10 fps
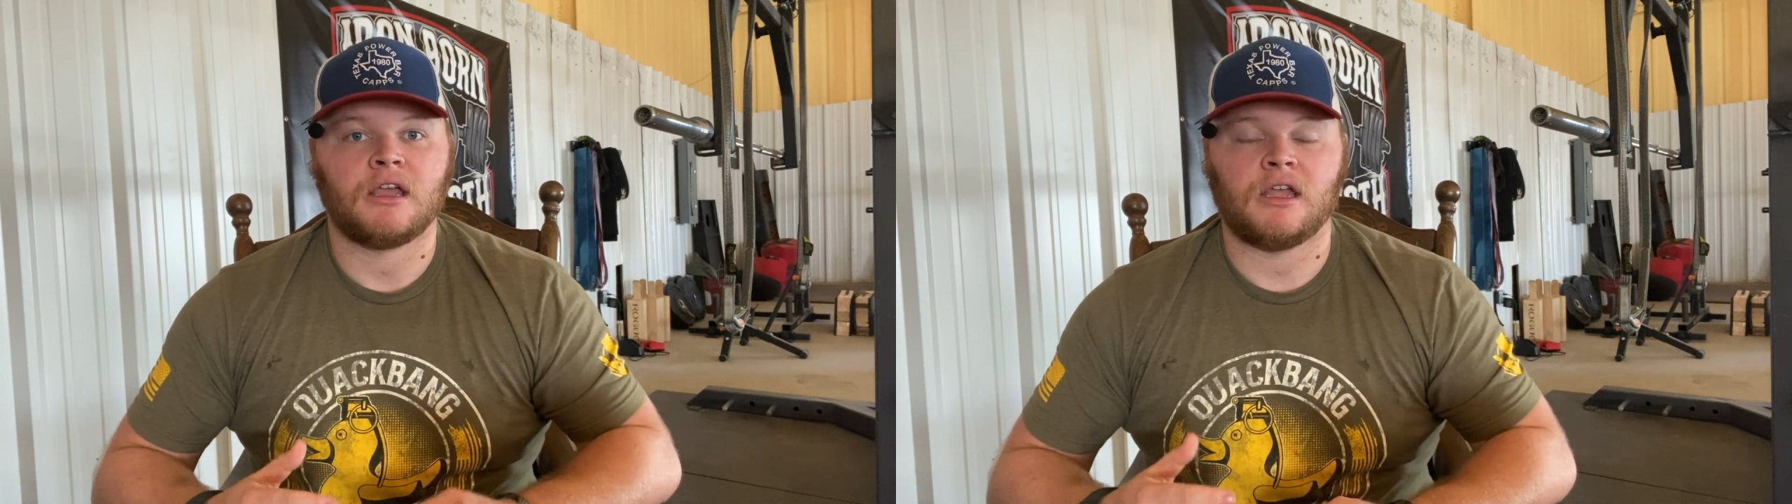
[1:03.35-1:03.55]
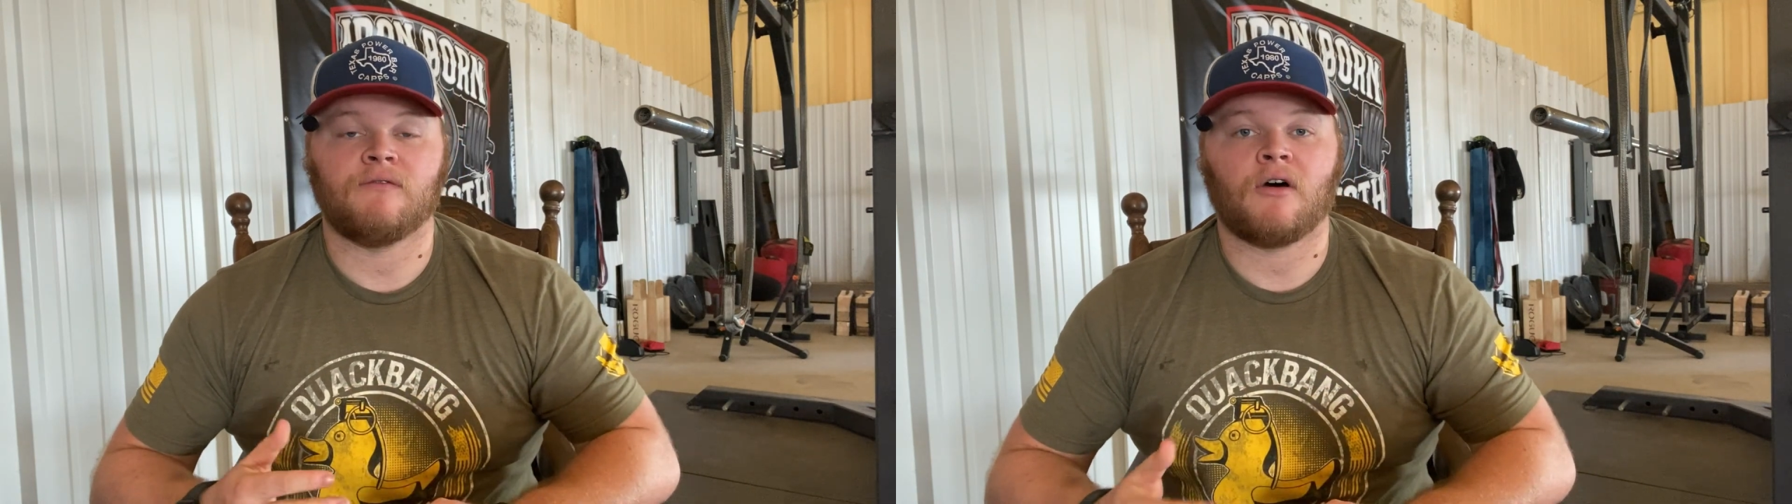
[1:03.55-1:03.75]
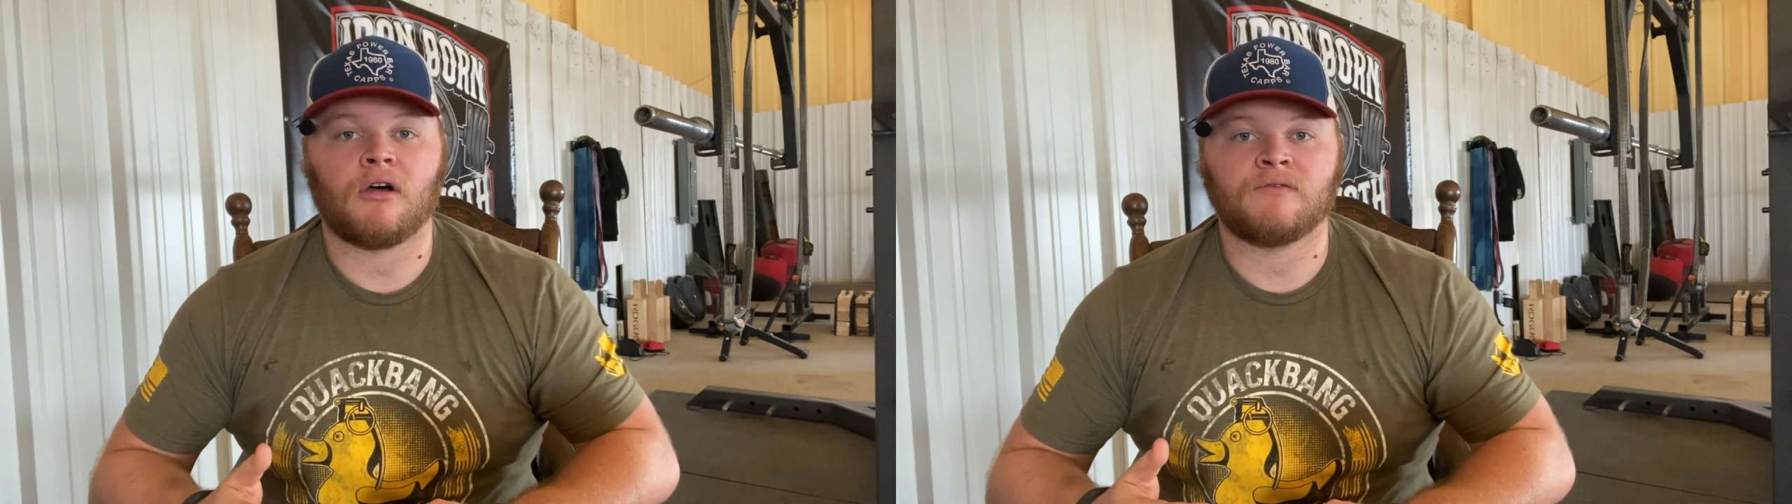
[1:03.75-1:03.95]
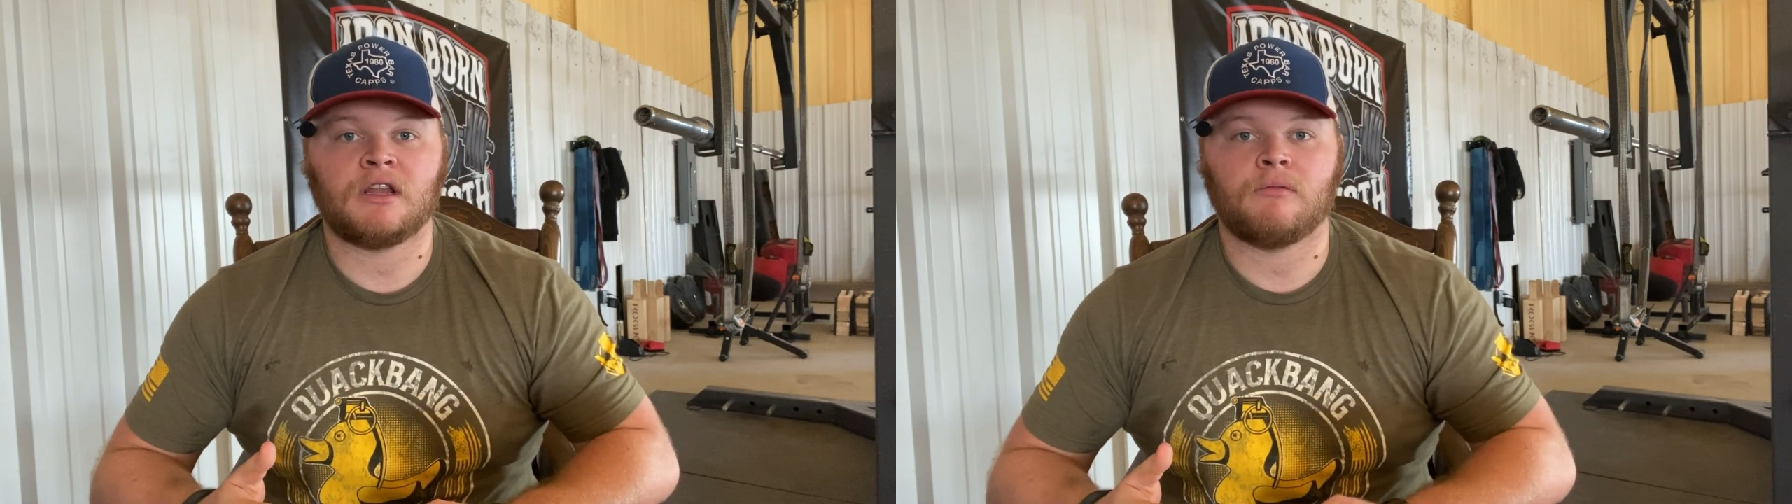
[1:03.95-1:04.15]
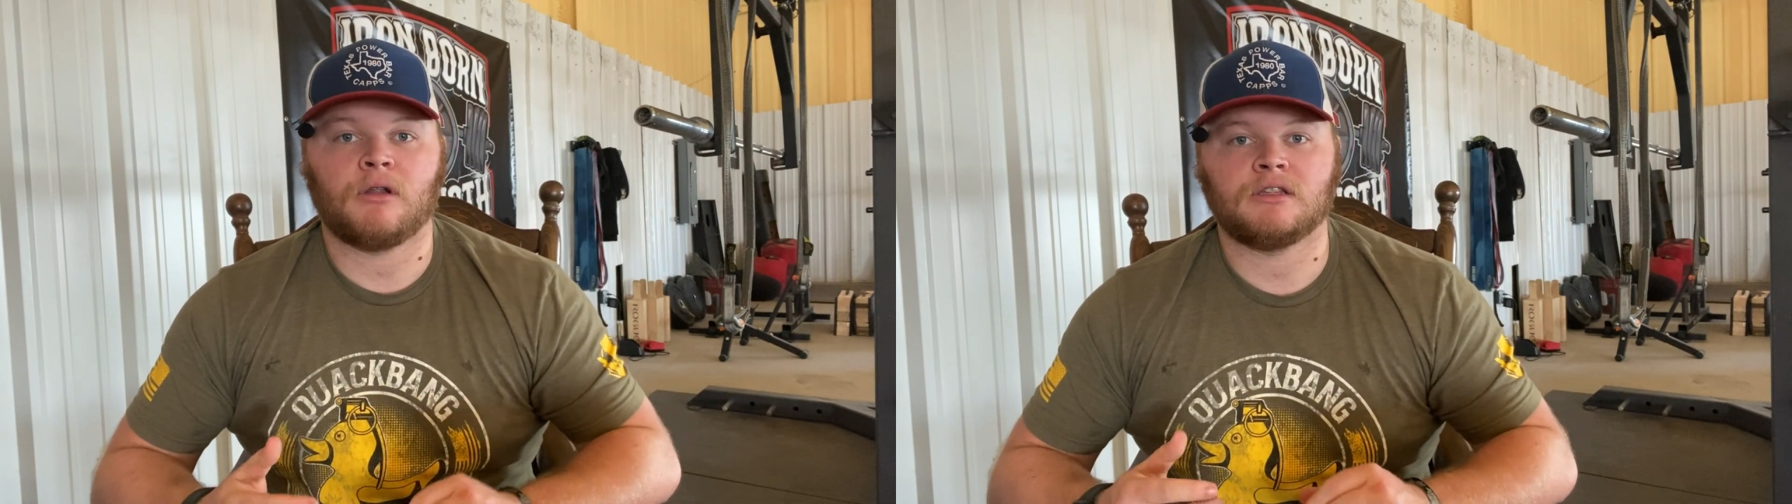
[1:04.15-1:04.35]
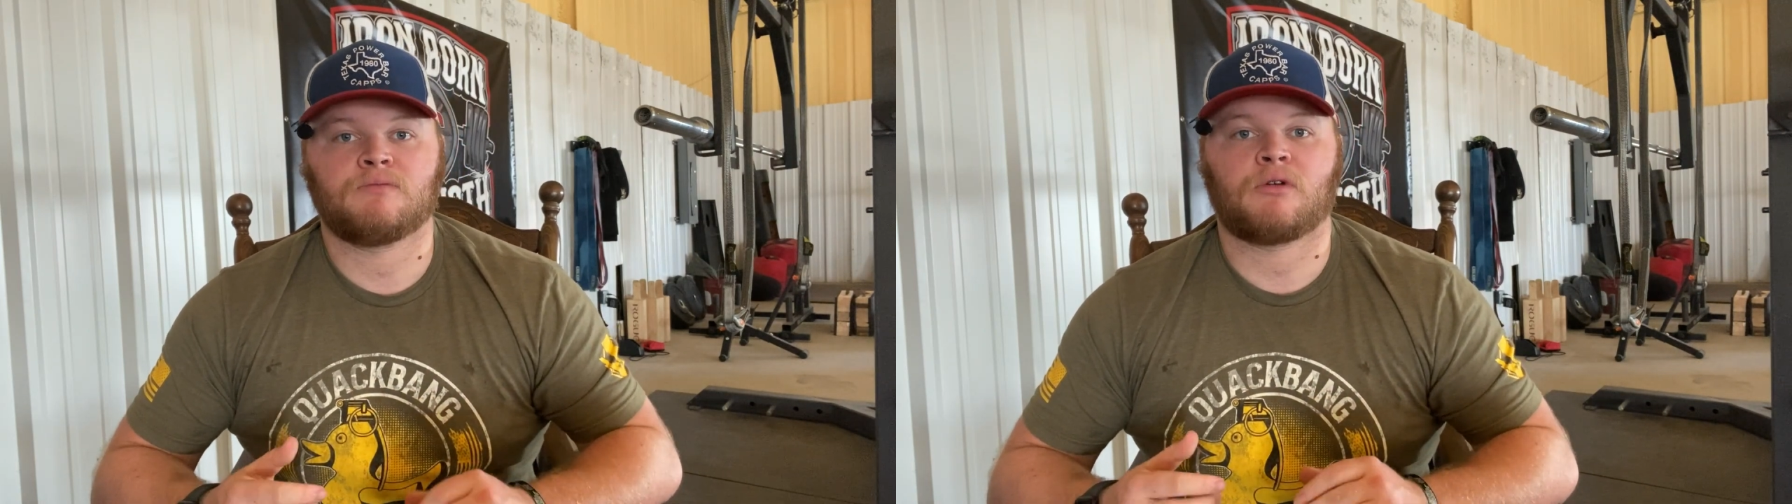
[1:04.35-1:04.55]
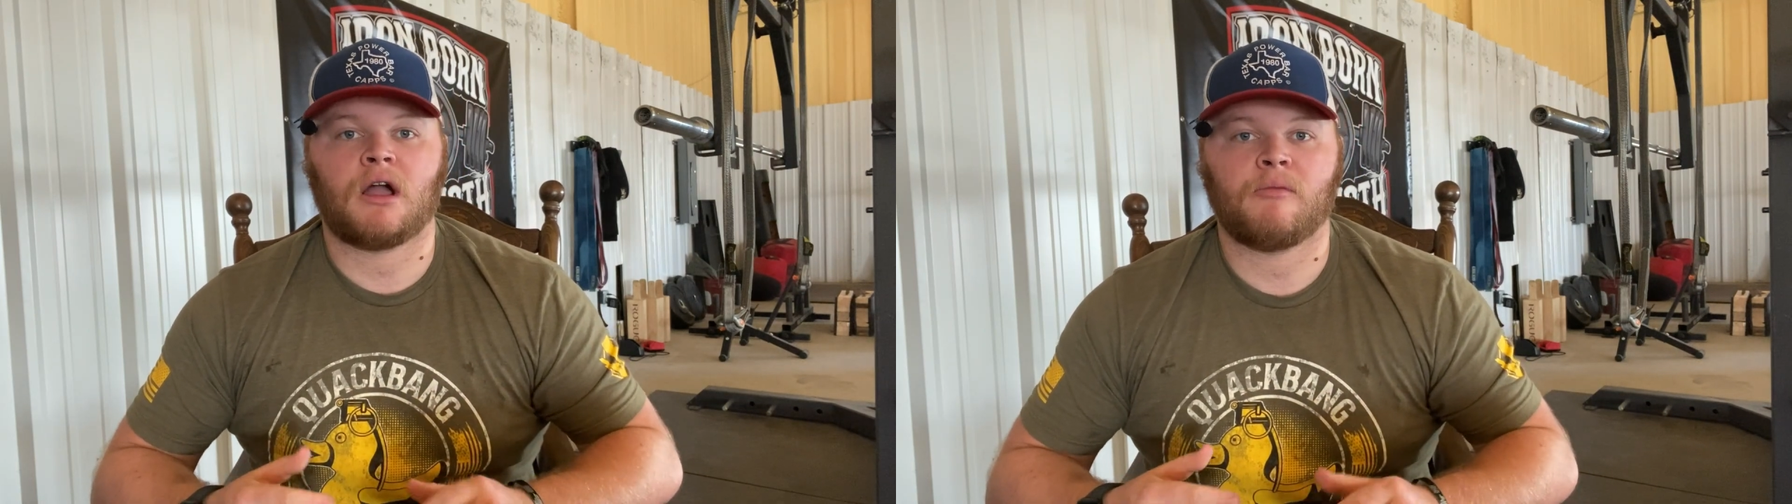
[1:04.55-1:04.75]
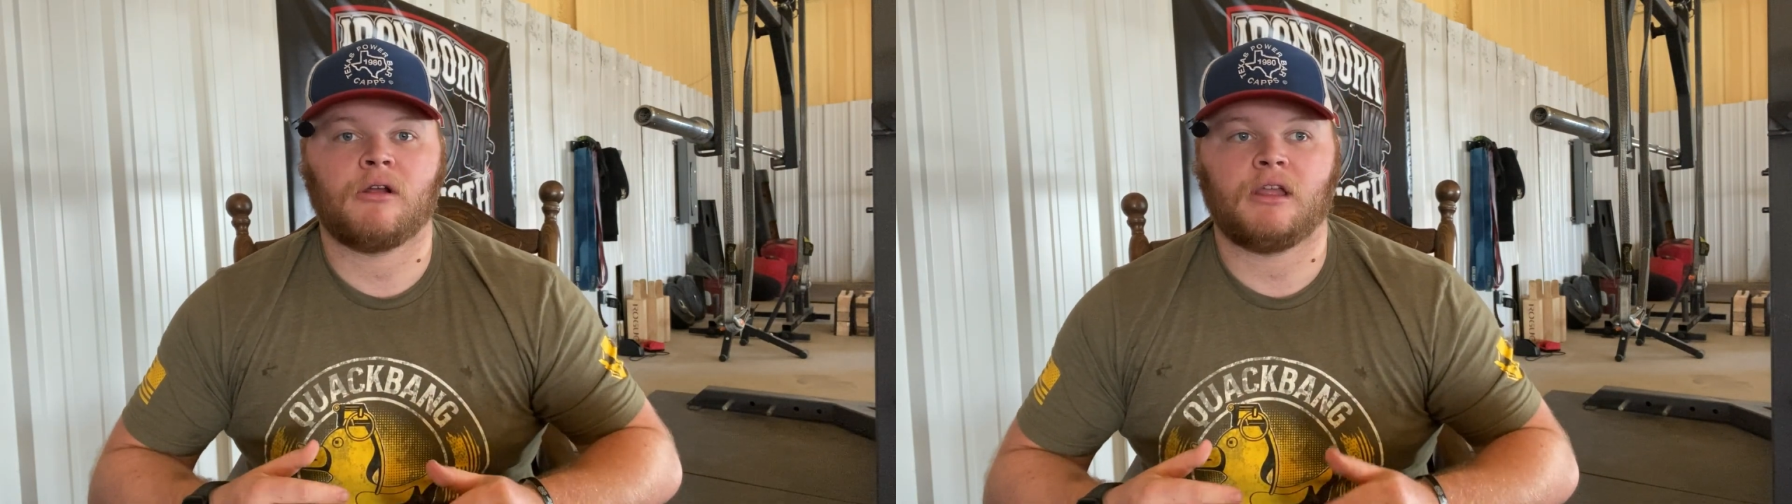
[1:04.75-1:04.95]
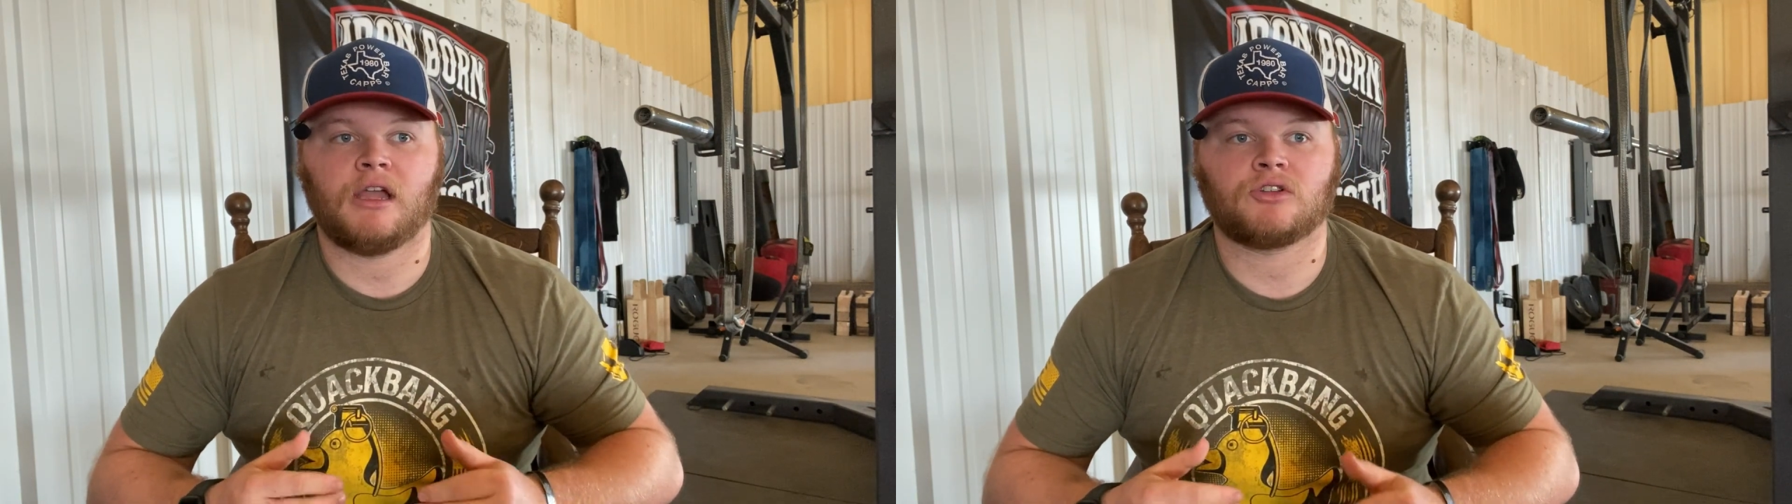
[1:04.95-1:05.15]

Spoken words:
involved in it, but it's primarily